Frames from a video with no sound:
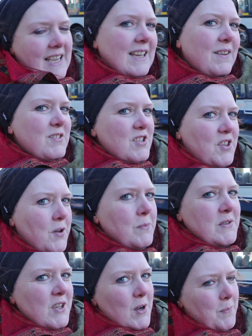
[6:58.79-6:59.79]
Give us a
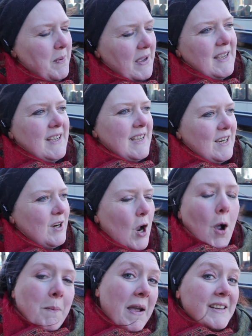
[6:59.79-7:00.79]
thumbs up,
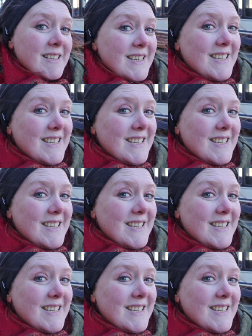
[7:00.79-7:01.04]
comment.